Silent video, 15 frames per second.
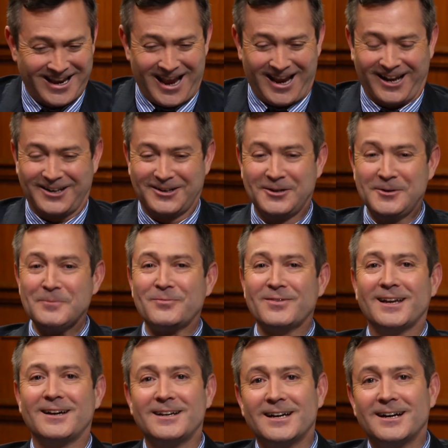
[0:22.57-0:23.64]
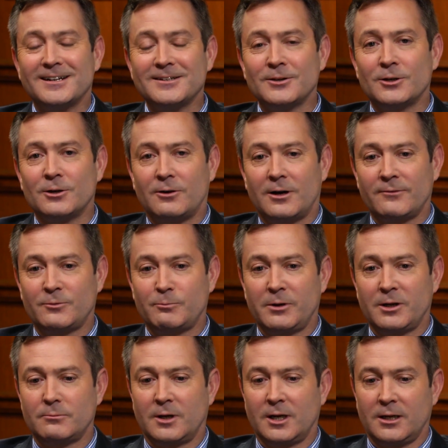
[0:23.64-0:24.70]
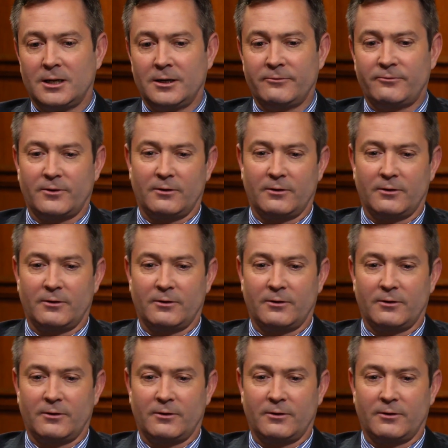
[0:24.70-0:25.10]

and uh, you know, I've spent my life.